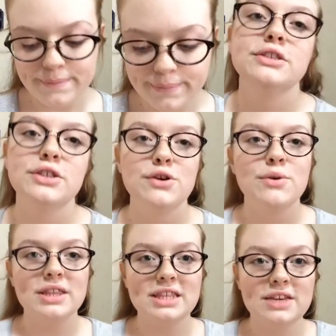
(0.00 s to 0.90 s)

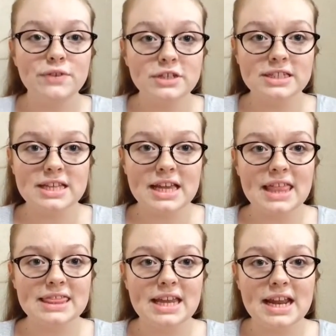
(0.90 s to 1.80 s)
So the first thing
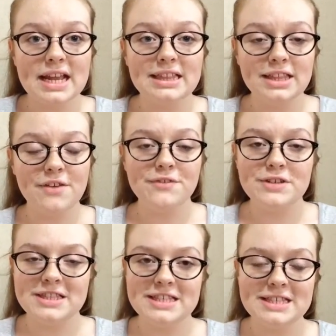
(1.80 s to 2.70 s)
that I
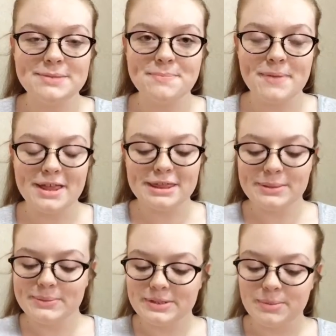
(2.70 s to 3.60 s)
loved this month
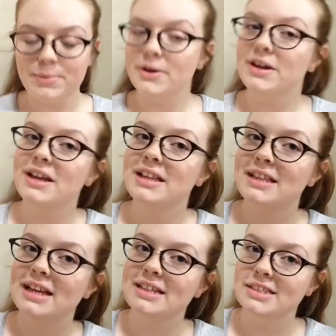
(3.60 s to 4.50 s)
was a book, and
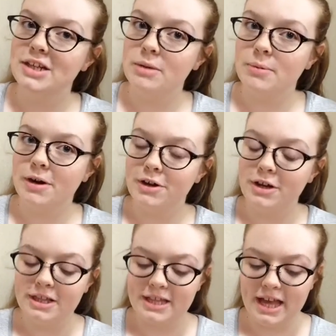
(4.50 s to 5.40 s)
that is Harry Potter
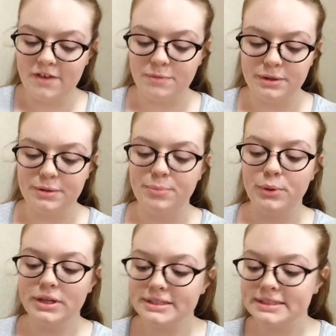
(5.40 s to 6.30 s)
and the Half-Blood
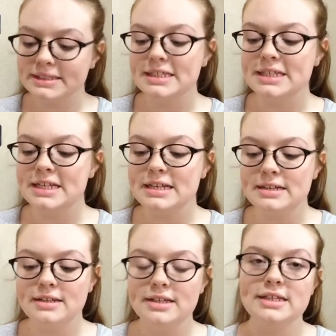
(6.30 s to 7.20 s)
Prince, the
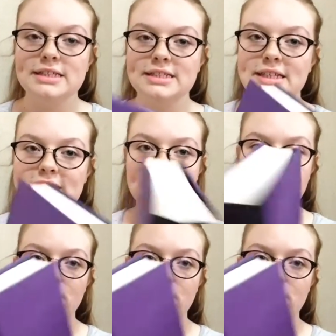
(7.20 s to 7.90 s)
6th